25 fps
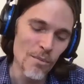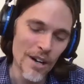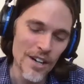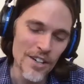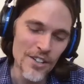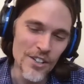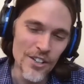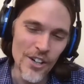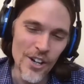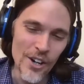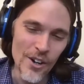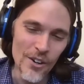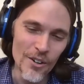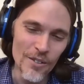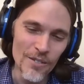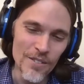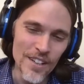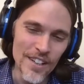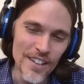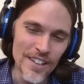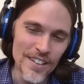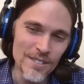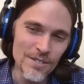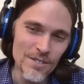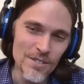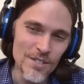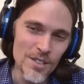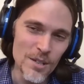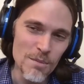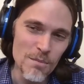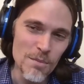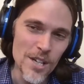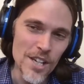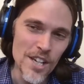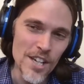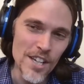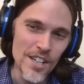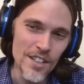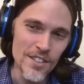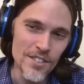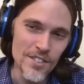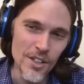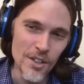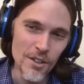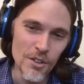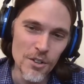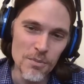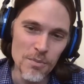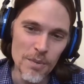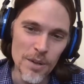you know, to me, it's
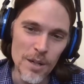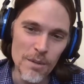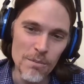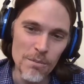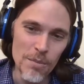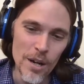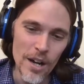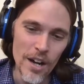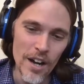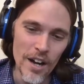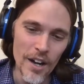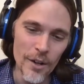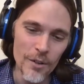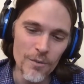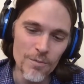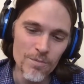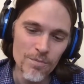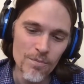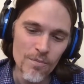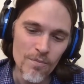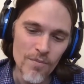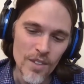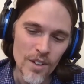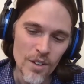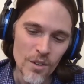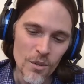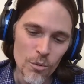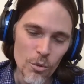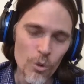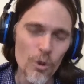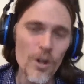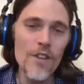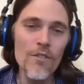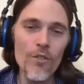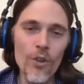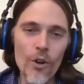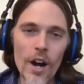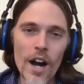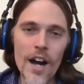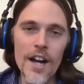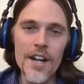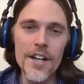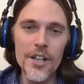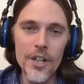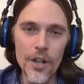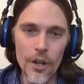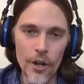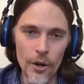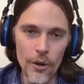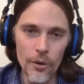always been about wherever I
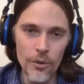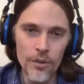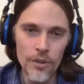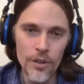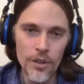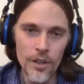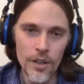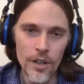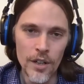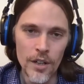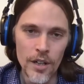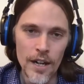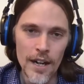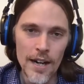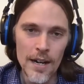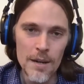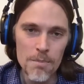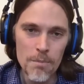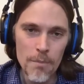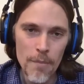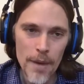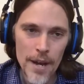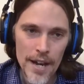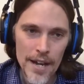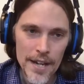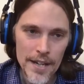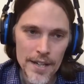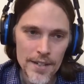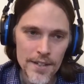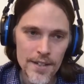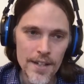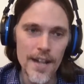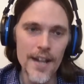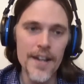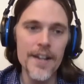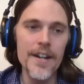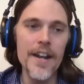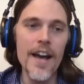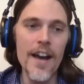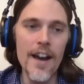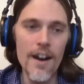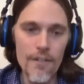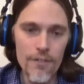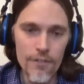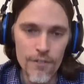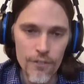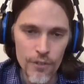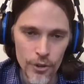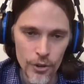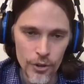go, I make an
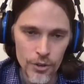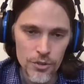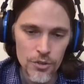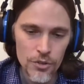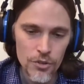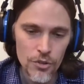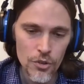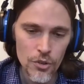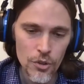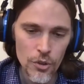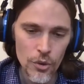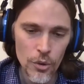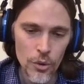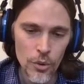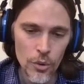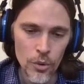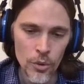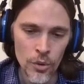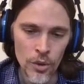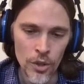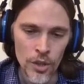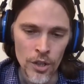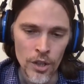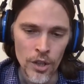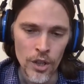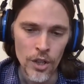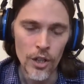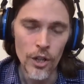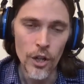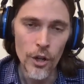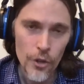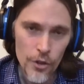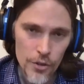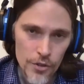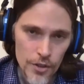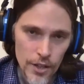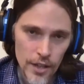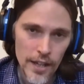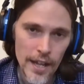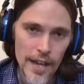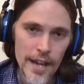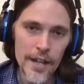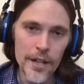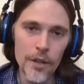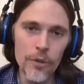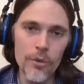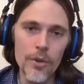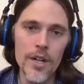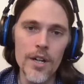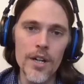effort to learn the
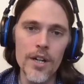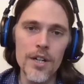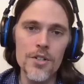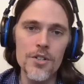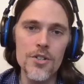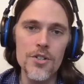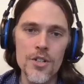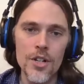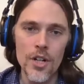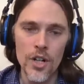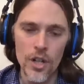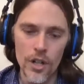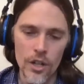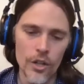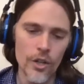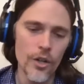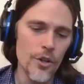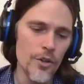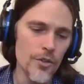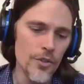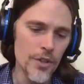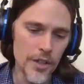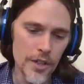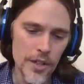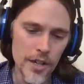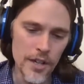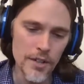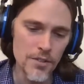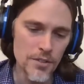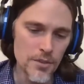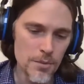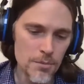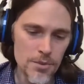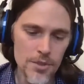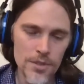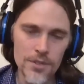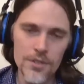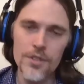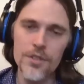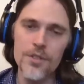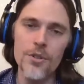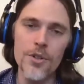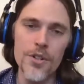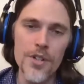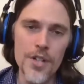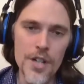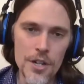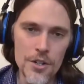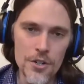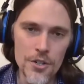language, learn the customs and the
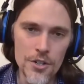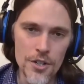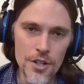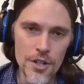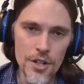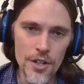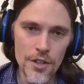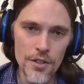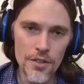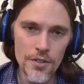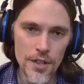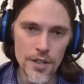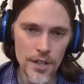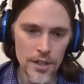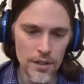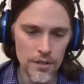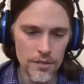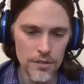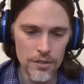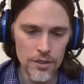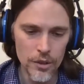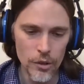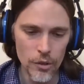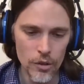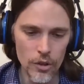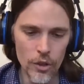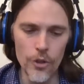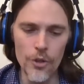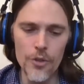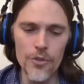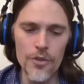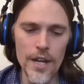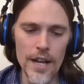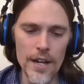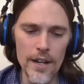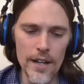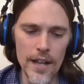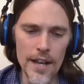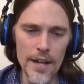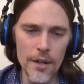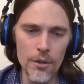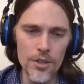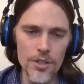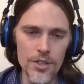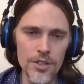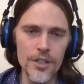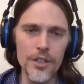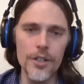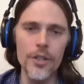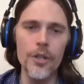traditions, and, you know, learn that
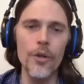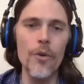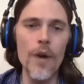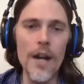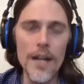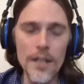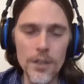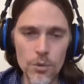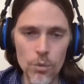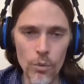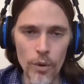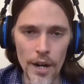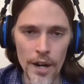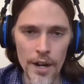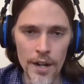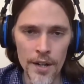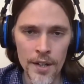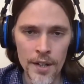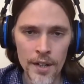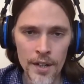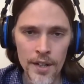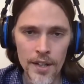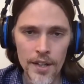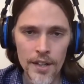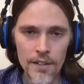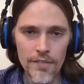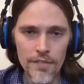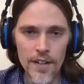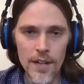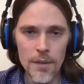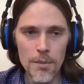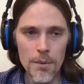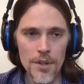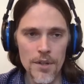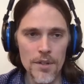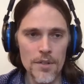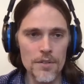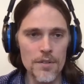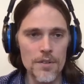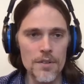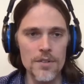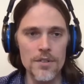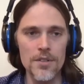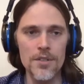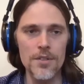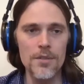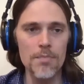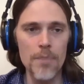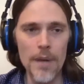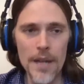language in the correct way. If I'm in, in
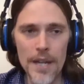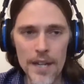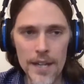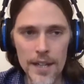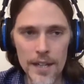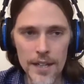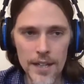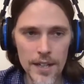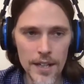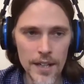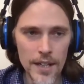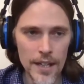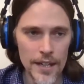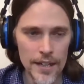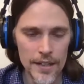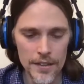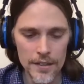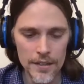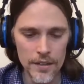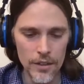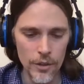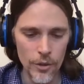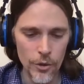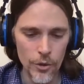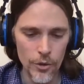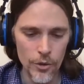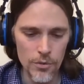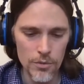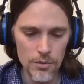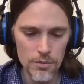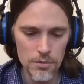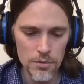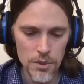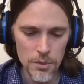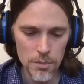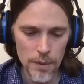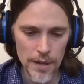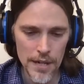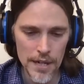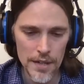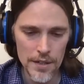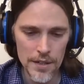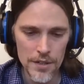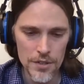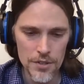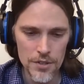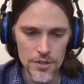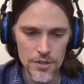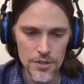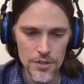Spain, I learn
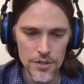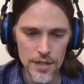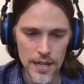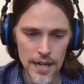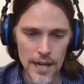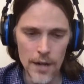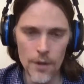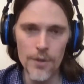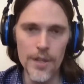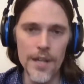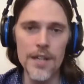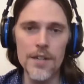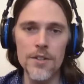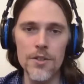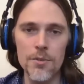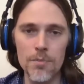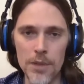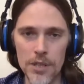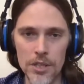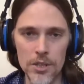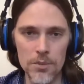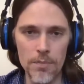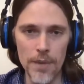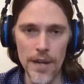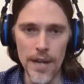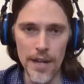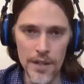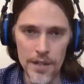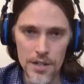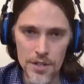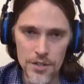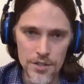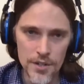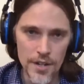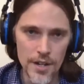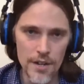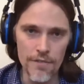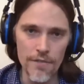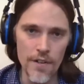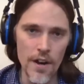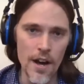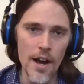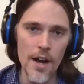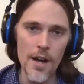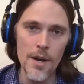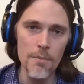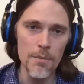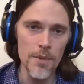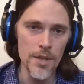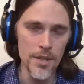Spanish, how they speak Spanish. If
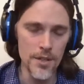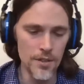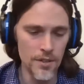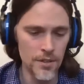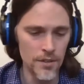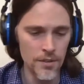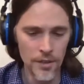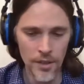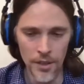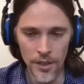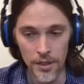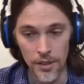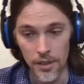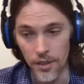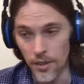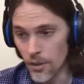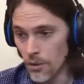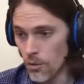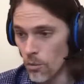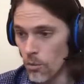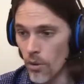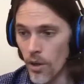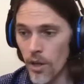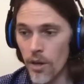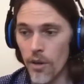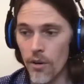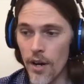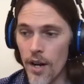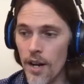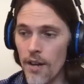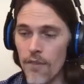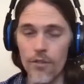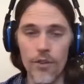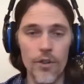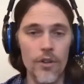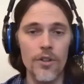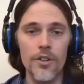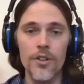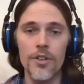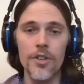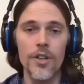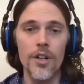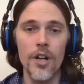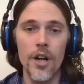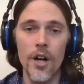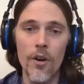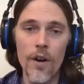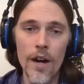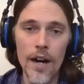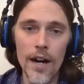I'm in wherever, you
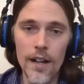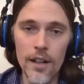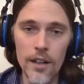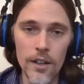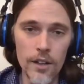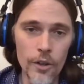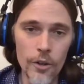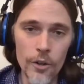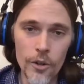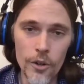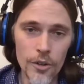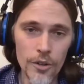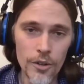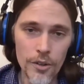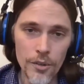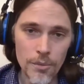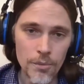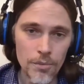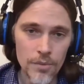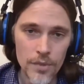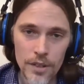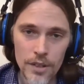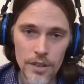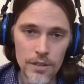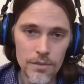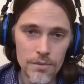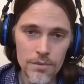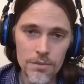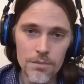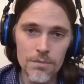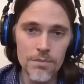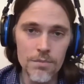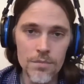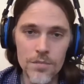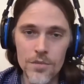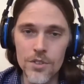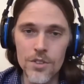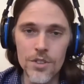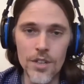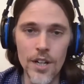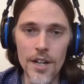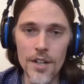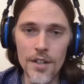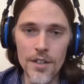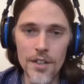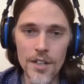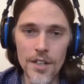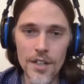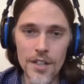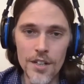know, I'll learn Rome.
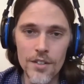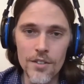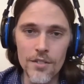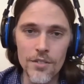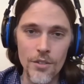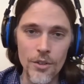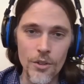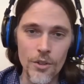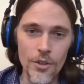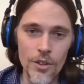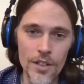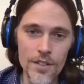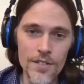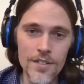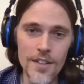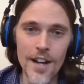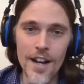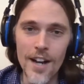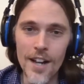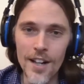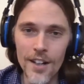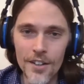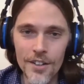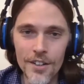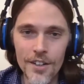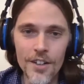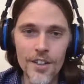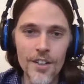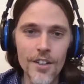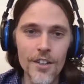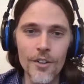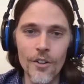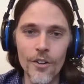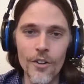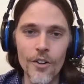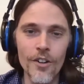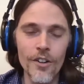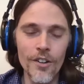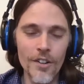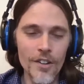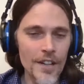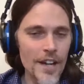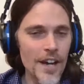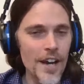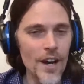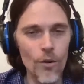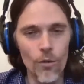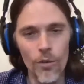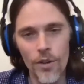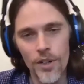Chinese Literally. or Literally. Italian or,
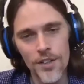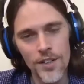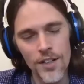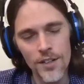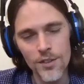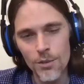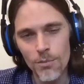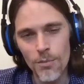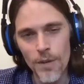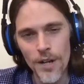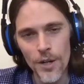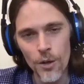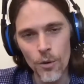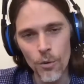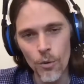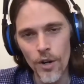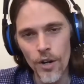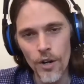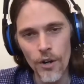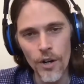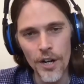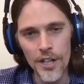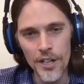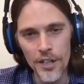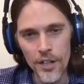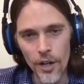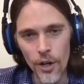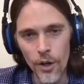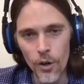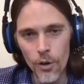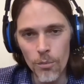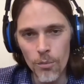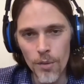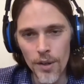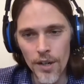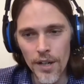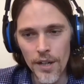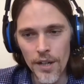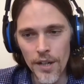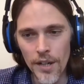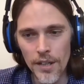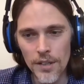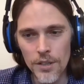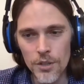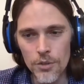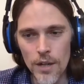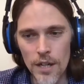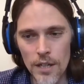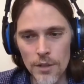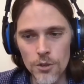yeah, it doesn't matter where I go, but I, I
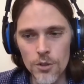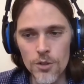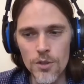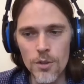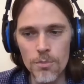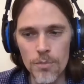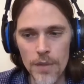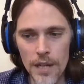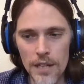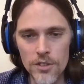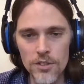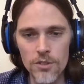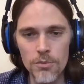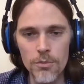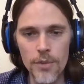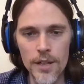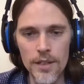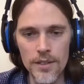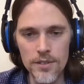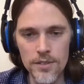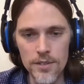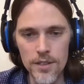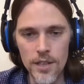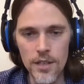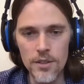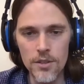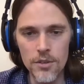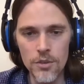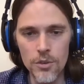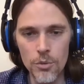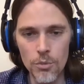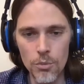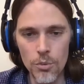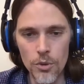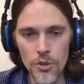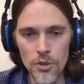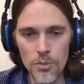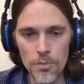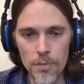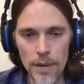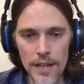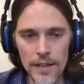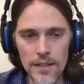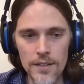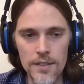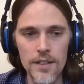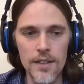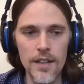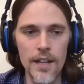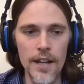try to the best of my extent to
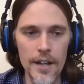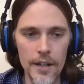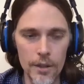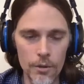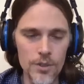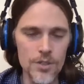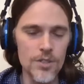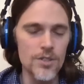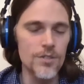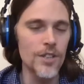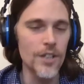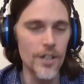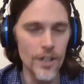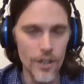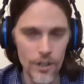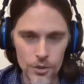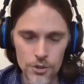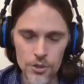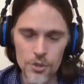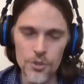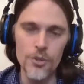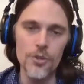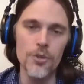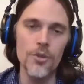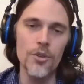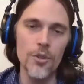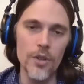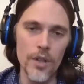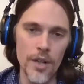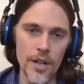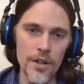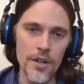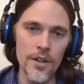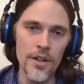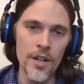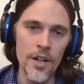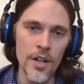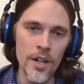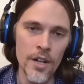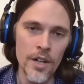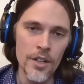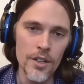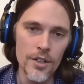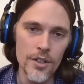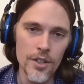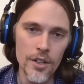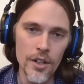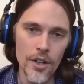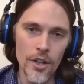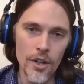respect the language and the culture. And,
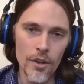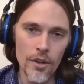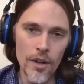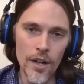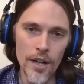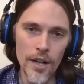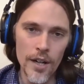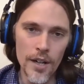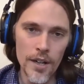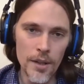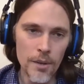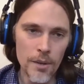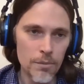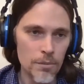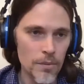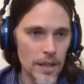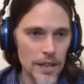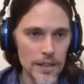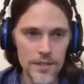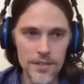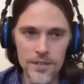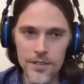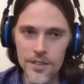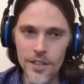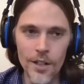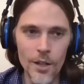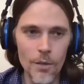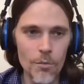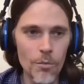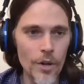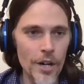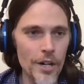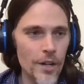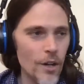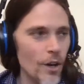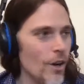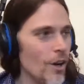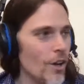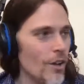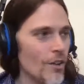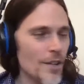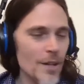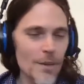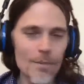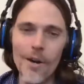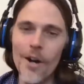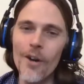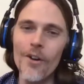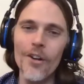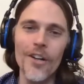you know, I, I celebrate all the
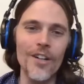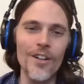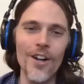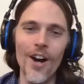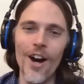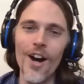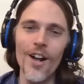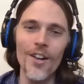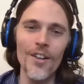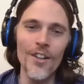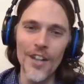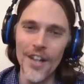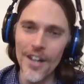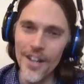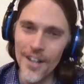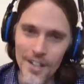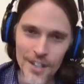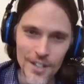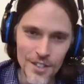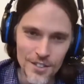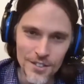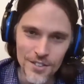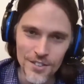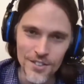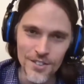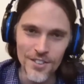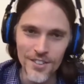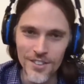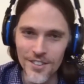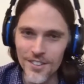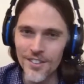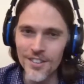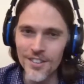American holidays and, you